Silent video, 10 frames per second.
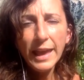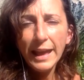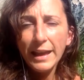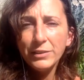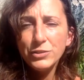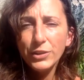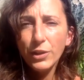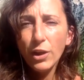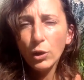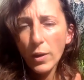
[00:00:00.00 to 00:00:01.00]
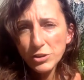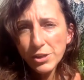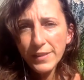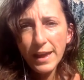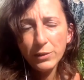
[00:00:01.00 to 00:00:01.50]
And a
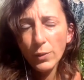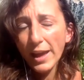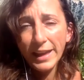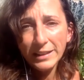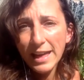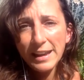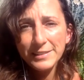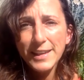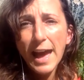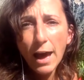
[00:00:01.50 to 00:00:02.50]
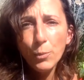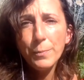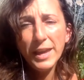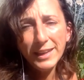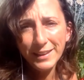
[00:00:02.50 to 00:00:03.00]
question that I get a lot is how
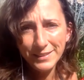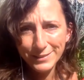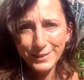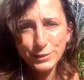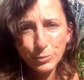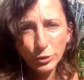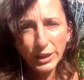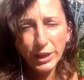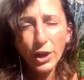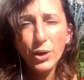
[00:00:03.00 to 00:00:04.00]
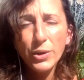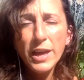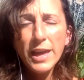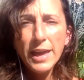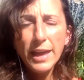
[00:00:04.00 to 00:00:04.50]
big can this system really go?
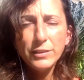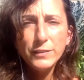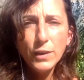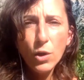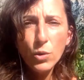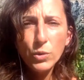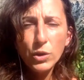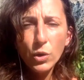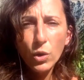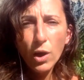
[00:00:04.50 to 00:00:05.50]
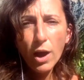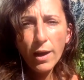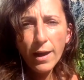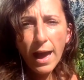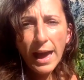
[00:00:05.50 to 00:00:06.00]
So
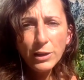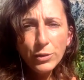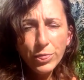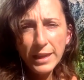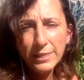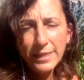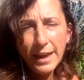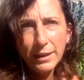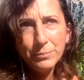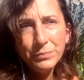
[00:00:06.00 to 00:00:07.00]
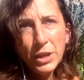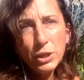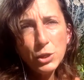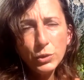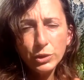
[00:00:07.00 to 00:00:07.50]
I don't think that
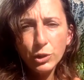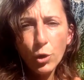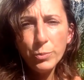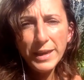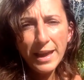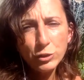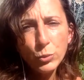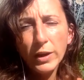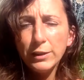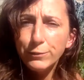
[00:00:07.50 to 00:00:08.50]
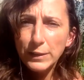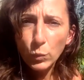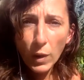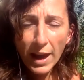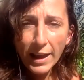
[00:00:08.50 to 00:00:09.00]
You could go beyond 20
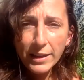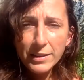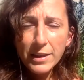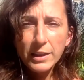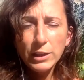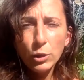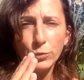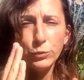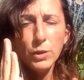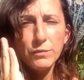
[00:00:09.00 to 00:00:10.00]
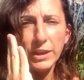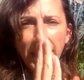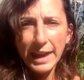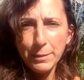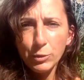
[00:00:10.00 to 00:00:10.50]
feet wide. You know, if you have the
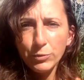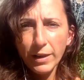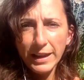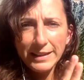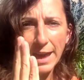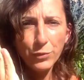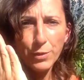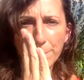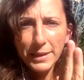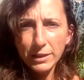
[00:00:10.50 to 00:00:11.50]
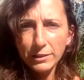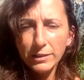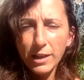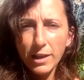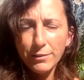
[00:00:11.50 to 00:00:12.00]
cable running down the
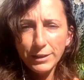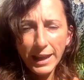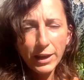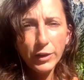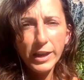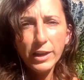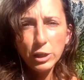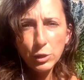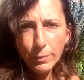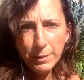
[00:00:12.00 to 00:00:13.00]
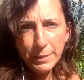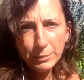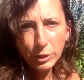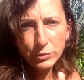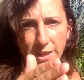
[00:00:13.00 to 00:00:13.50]
middle of an area, you might be
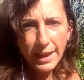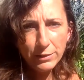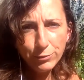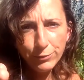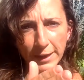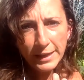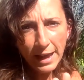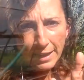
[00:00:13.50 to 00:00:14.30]
able to go 10 feet